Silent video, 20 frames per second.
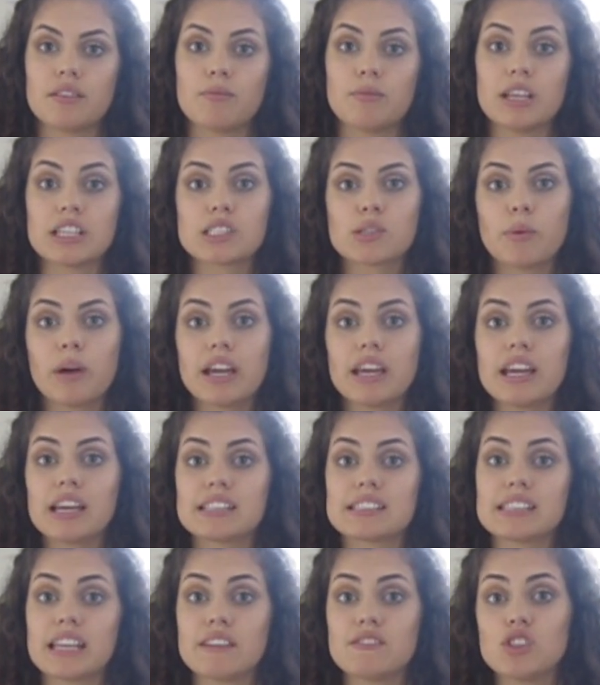This way,
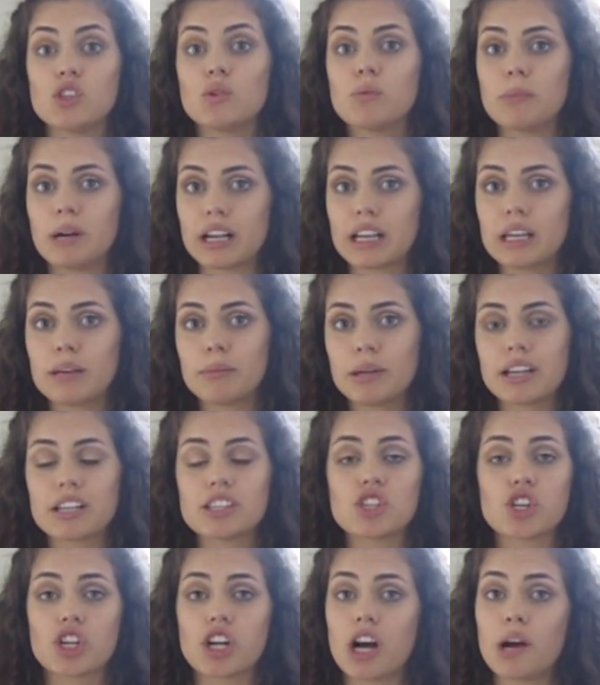it saves you money
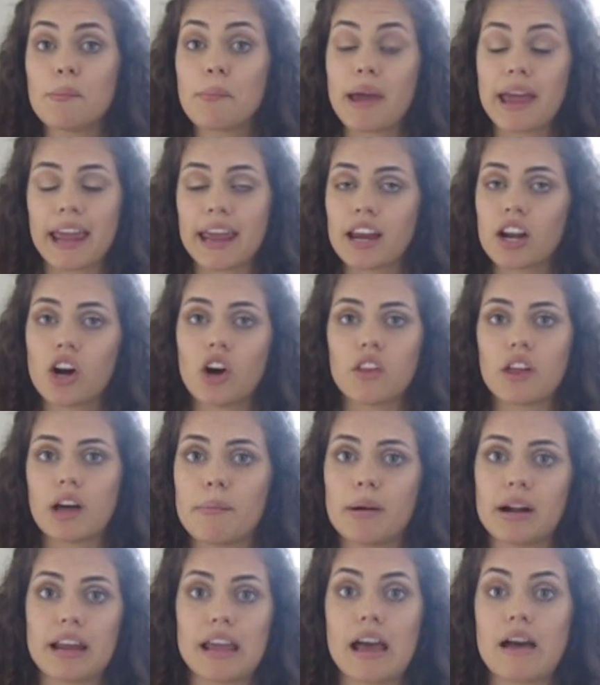because you're not paying all
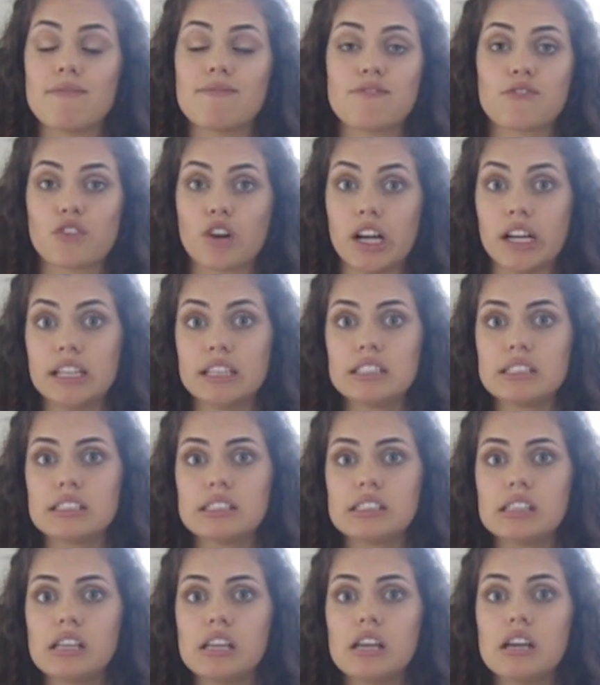money up
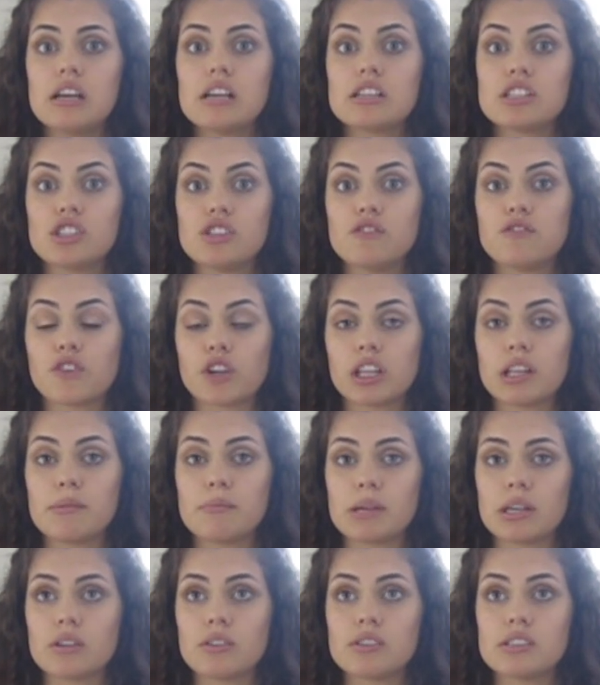front for the
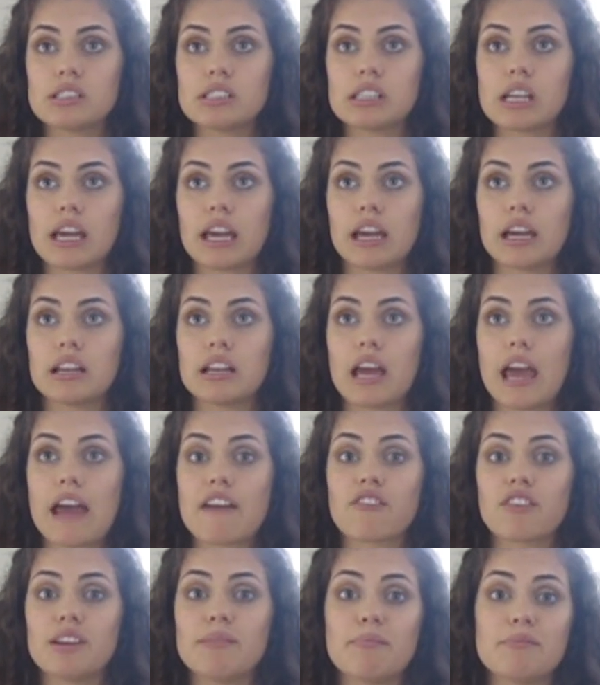meals, and
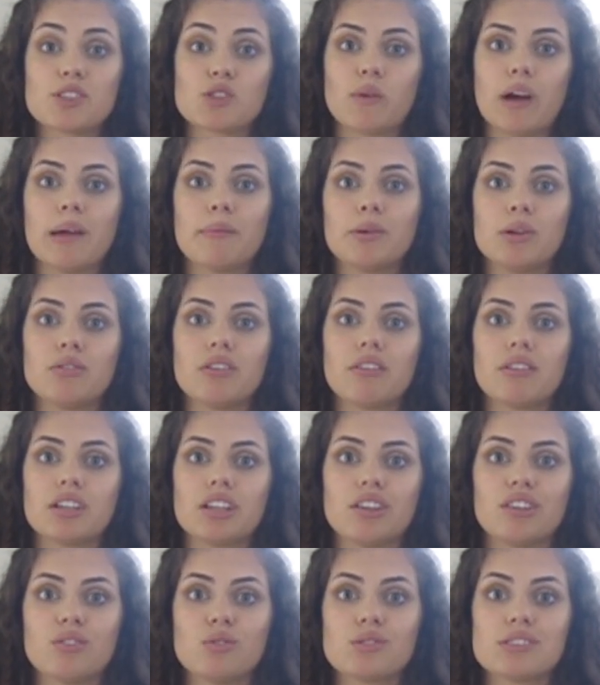every swipe you don't
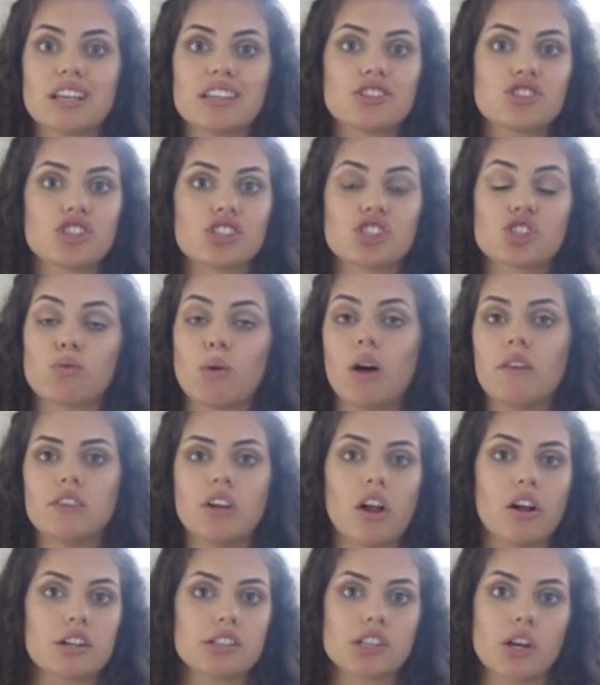use, that's just
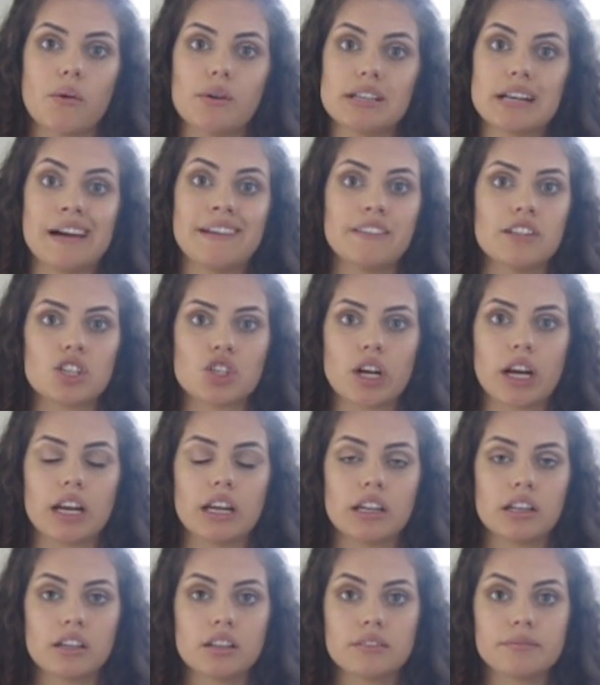$12 going down the
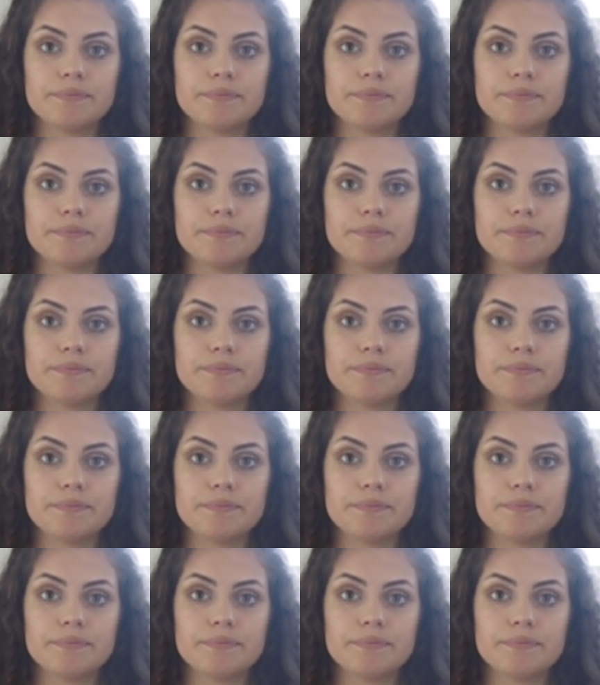drain.